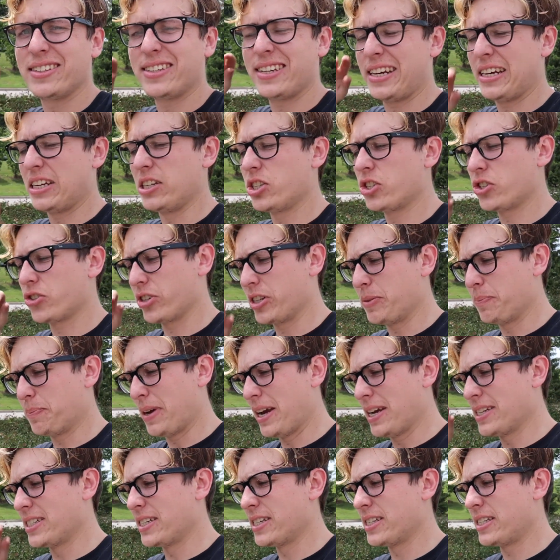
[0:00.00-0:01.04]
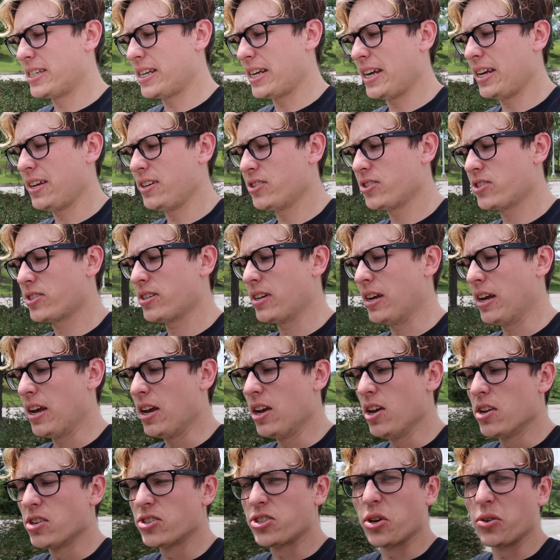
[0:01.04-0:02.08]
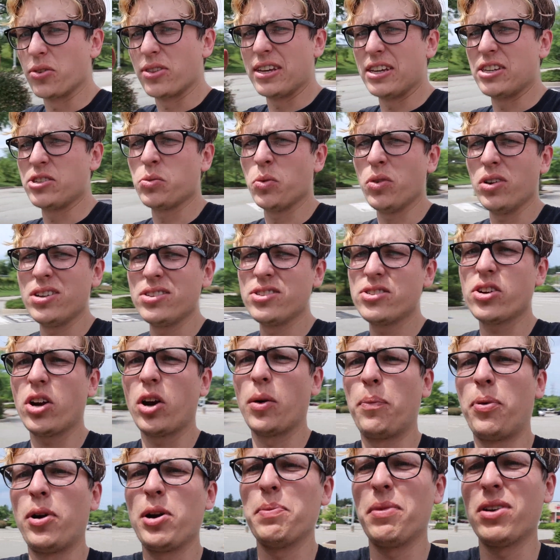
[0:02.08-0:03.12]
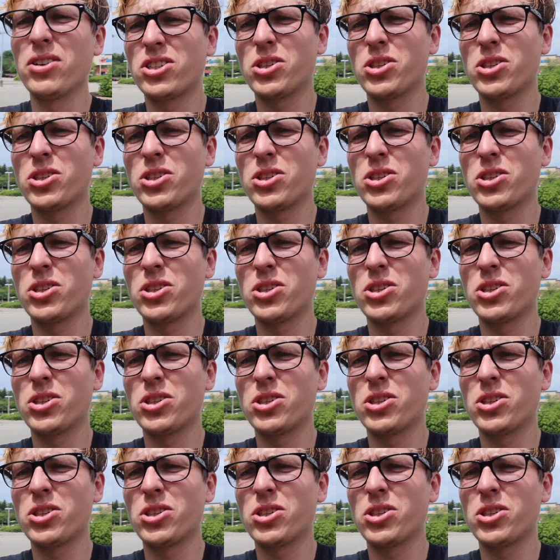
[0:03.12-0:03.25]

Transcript: Tein Street Basis Z's, so these ones are pretty much